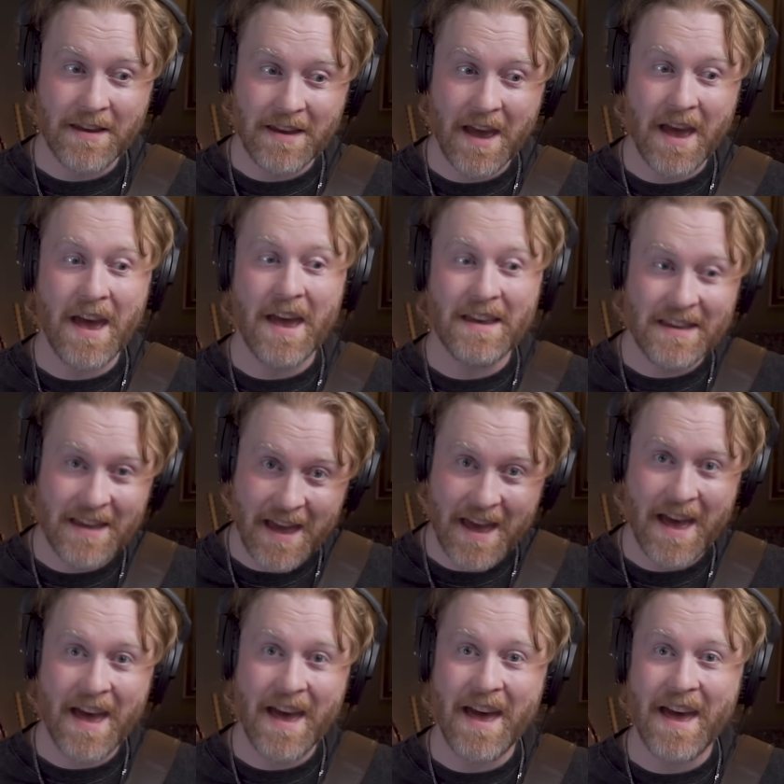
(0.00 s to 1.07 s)
yeah,
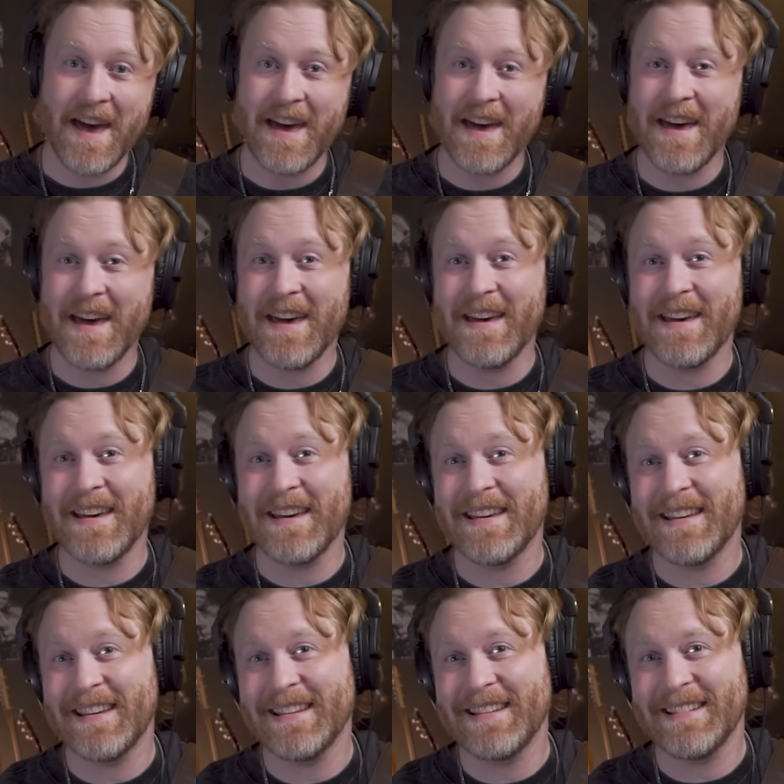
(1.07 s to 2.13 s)

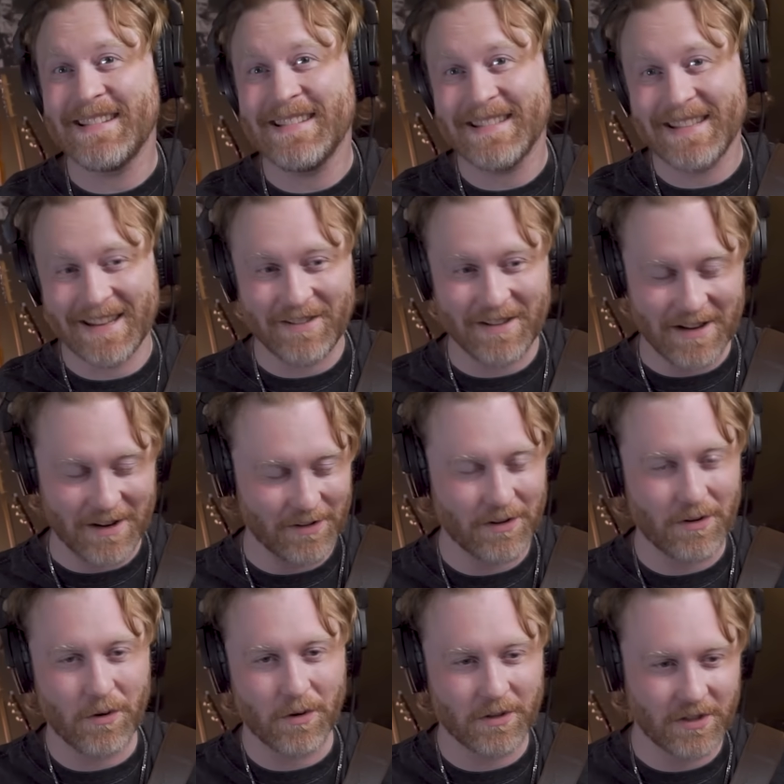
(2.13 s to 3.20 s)
yeah. Then you can hear the
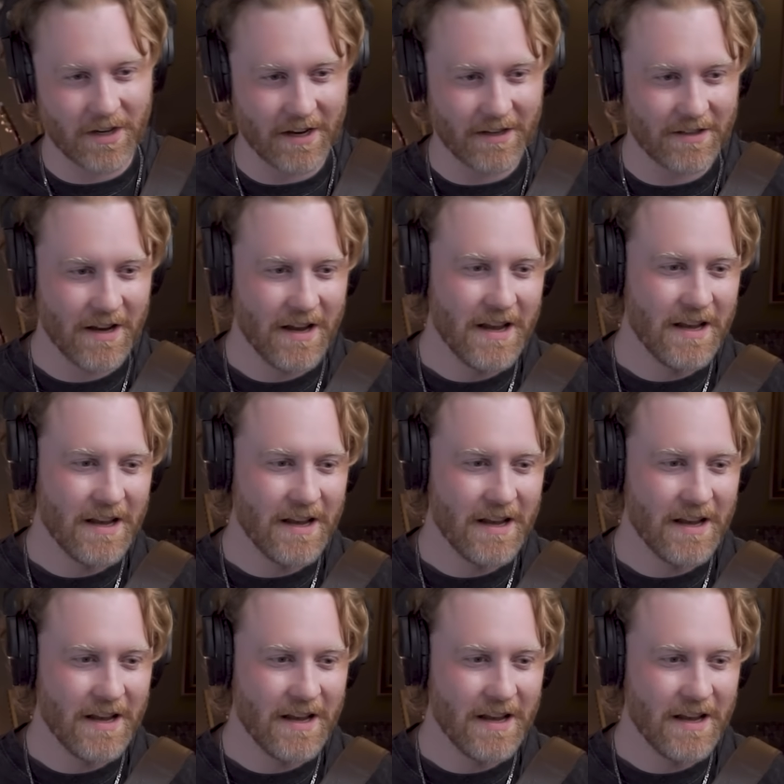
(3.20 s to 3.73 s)
chord change.